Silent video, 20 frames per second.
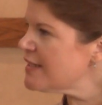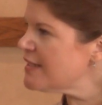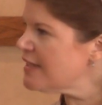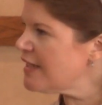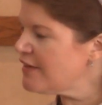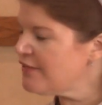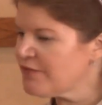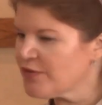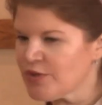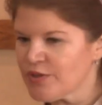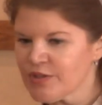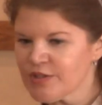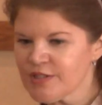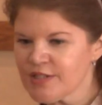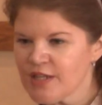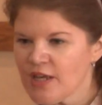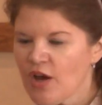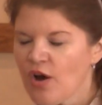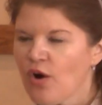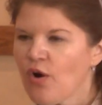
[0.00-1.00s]
I heard.
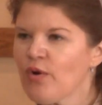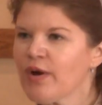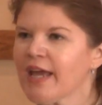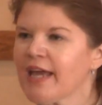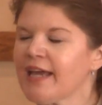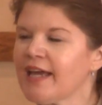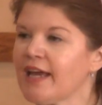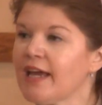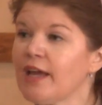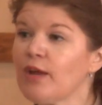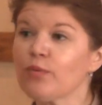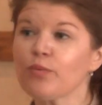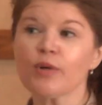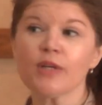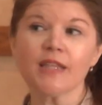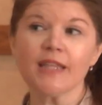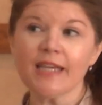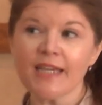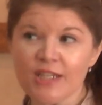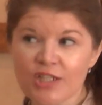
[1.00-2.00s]
Okay,
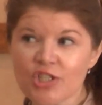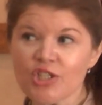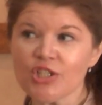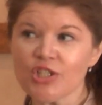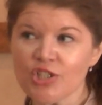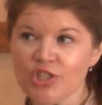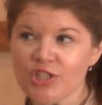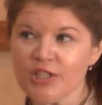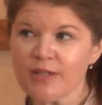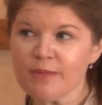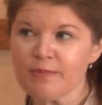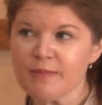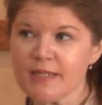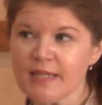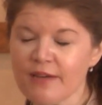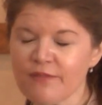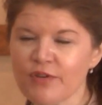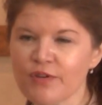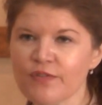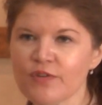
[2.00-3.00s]
relationships.
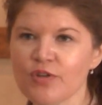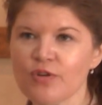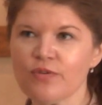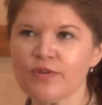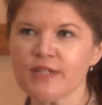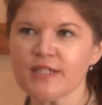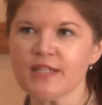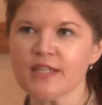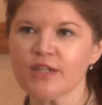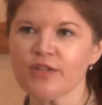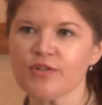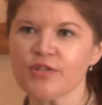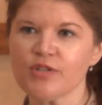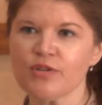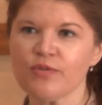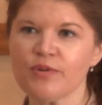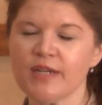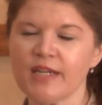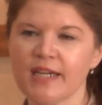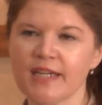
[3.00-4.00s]
Have you ever noticed that you're
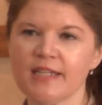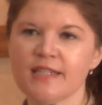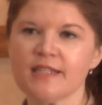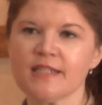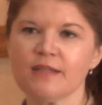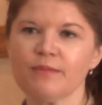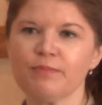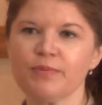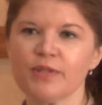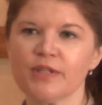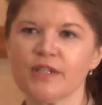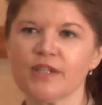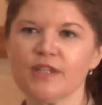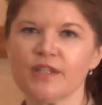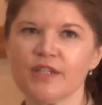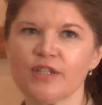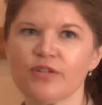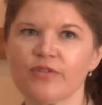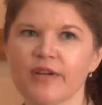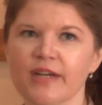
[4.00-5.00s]
so nice and
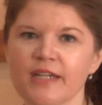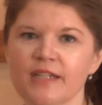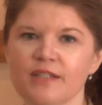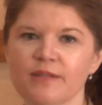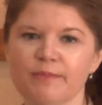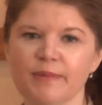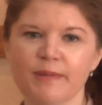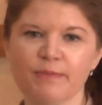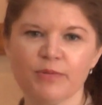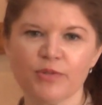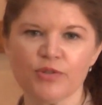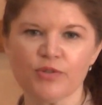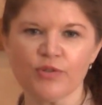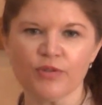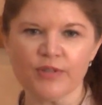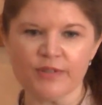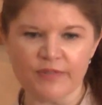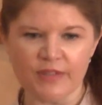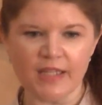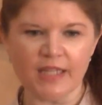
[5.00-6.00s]
politically correct to people you
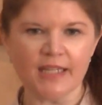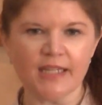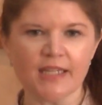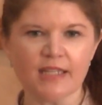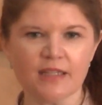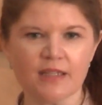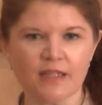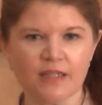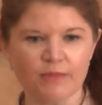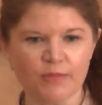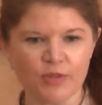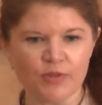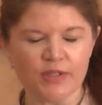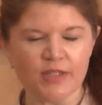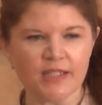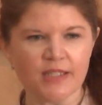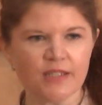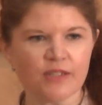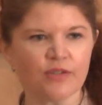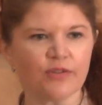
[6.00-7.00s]
don't even like in the
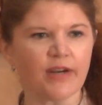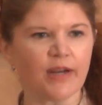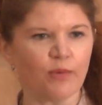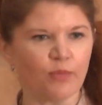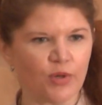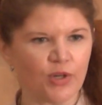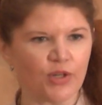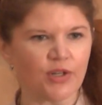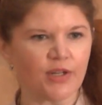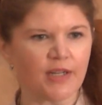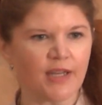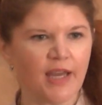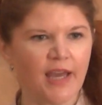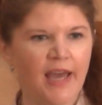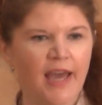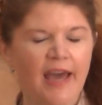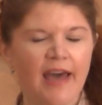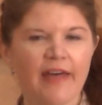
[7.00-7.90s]
community or at work?